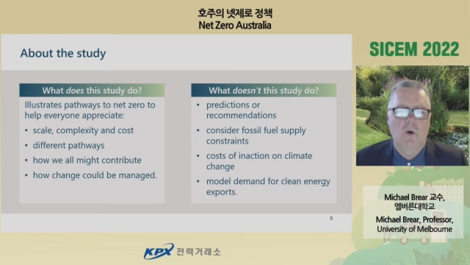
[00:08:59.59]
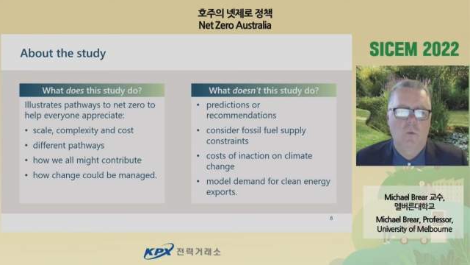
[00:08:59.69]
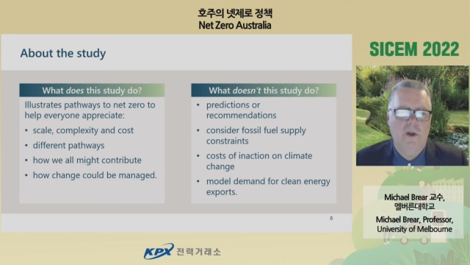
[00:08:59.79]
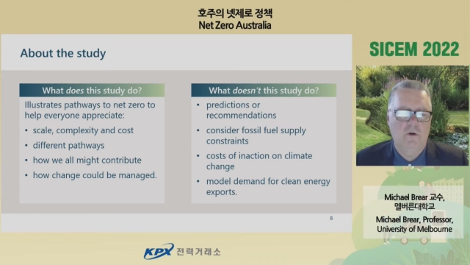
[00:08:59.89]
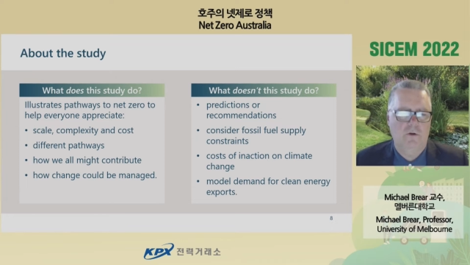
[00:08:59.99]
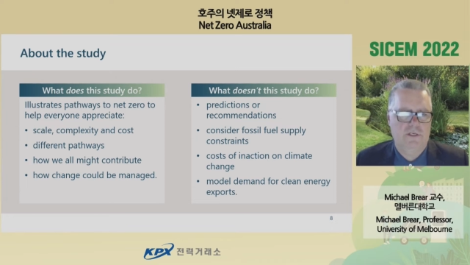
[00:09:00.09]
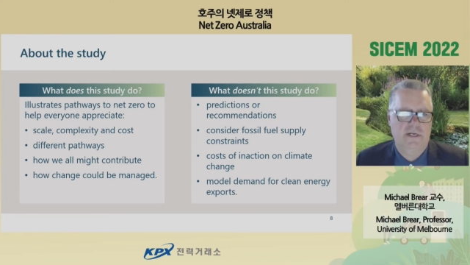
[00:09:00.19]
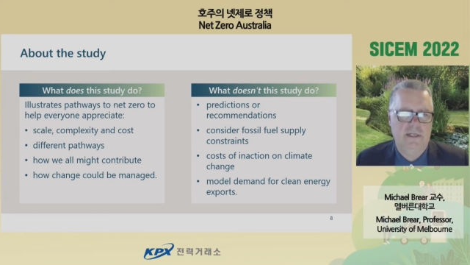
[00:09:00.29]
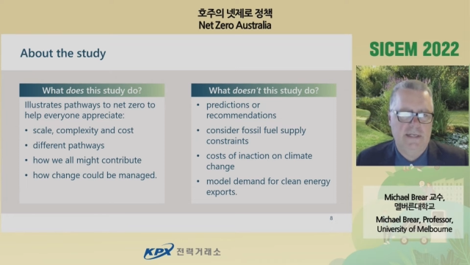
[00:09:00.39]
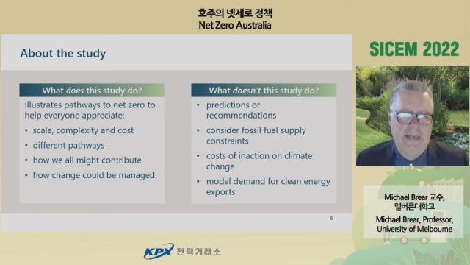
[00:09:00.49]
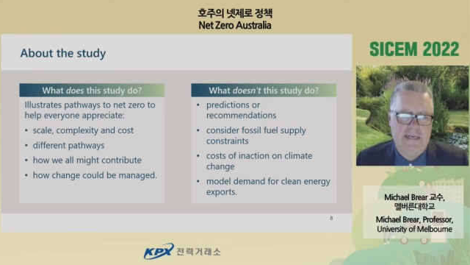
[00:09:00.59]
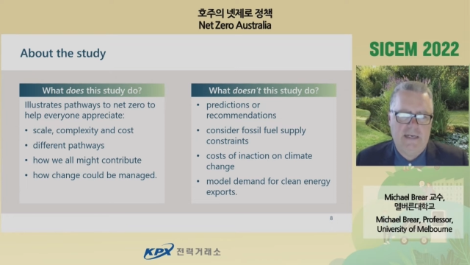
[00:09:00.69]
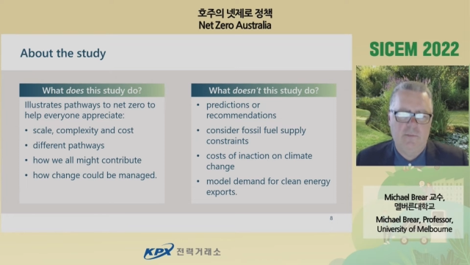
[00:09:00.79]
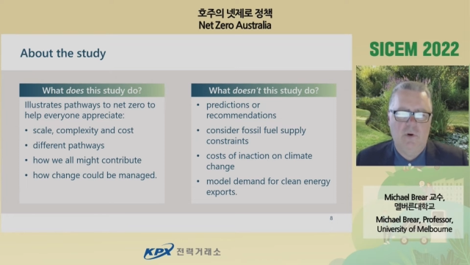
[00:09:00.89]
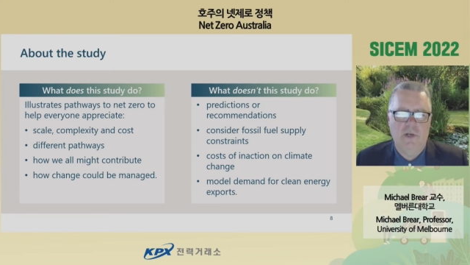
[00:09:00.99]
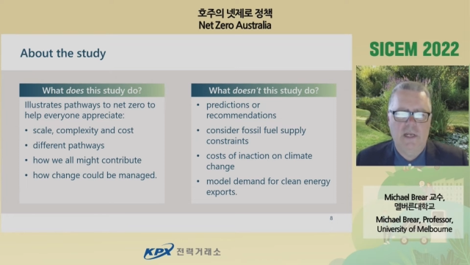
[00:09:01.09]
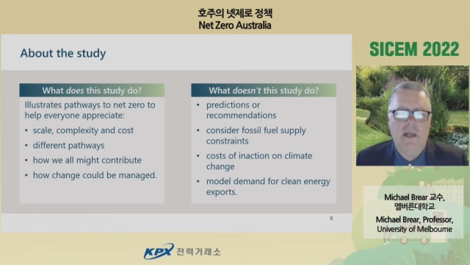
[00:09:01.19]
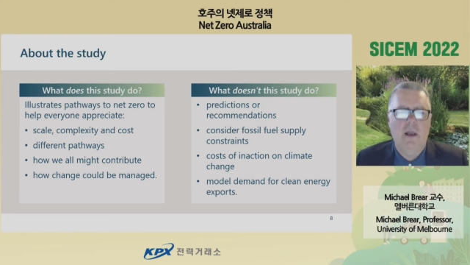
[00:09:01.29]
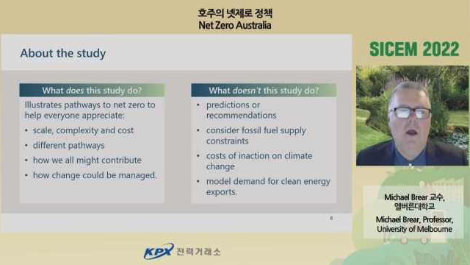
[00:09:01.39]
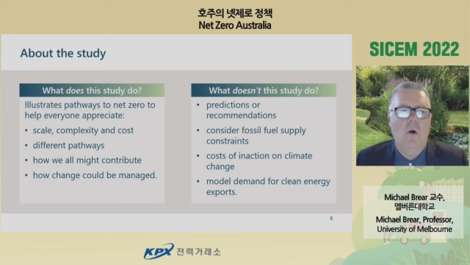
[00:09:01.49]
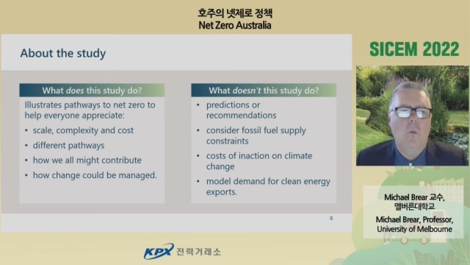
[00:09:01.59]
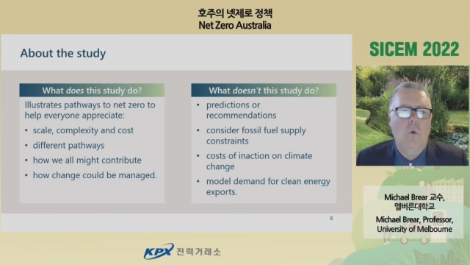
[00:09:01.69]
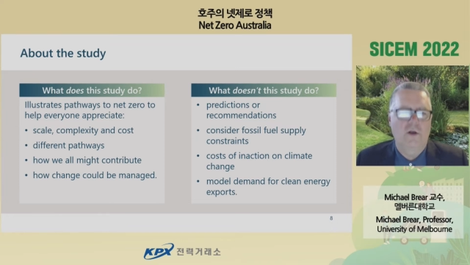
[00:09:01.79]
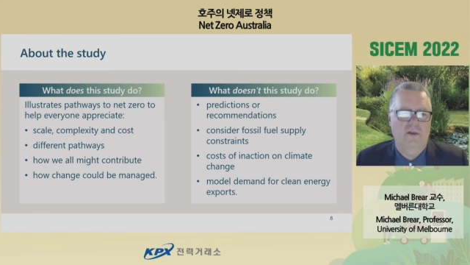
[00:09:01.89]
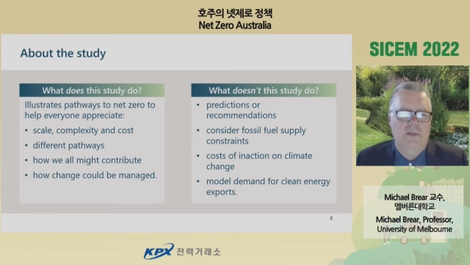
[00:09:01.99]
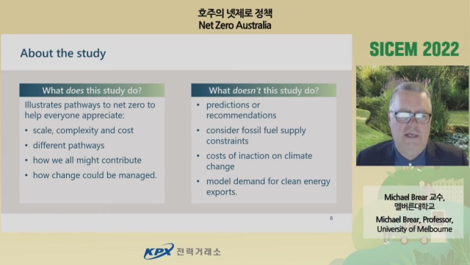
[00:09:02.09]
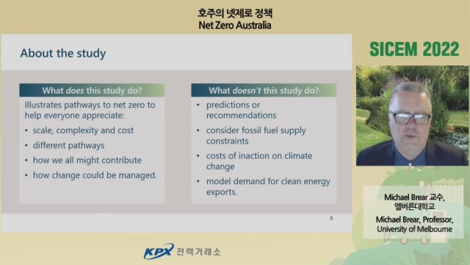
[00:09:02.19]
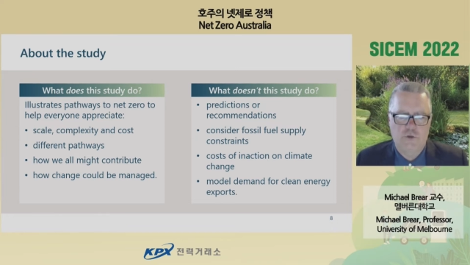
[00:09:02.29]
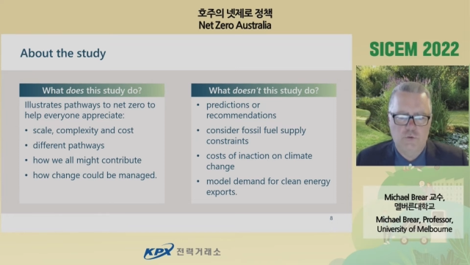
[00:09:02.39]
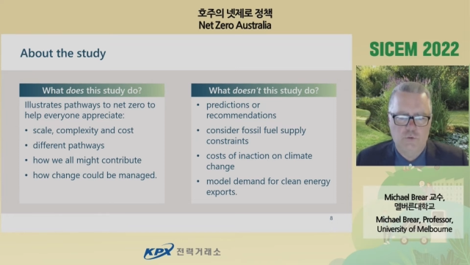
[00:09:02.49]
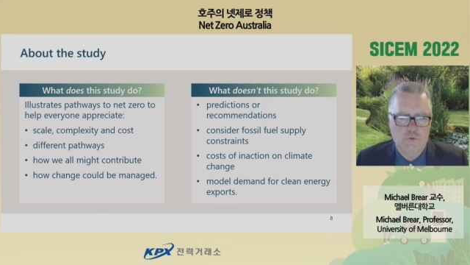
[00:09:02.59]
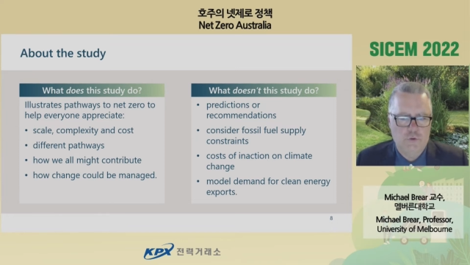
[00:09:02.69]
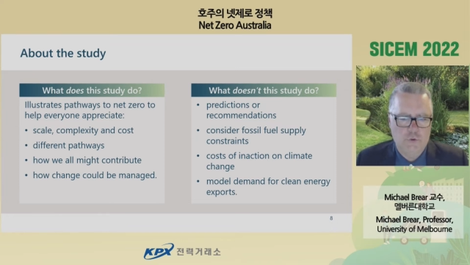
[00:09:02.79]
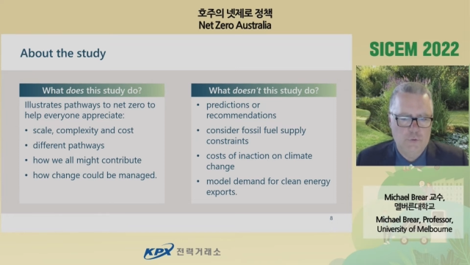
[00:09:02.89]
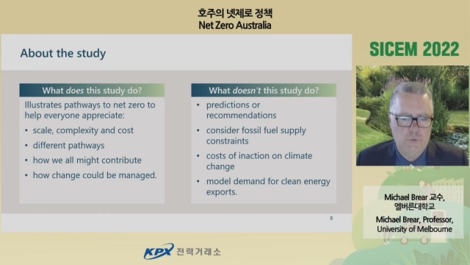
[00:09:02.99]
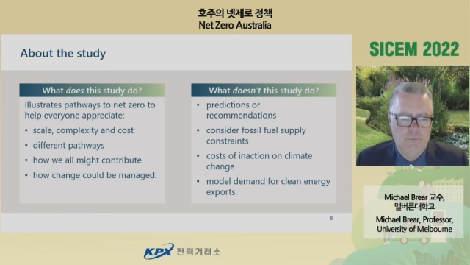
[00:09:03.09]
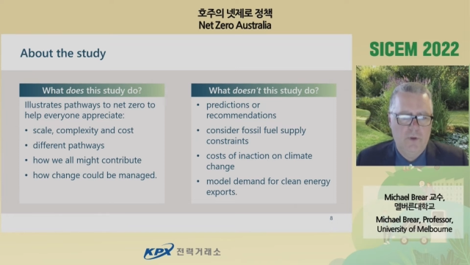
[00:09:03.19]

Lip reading: We're not telling anybody what they should do.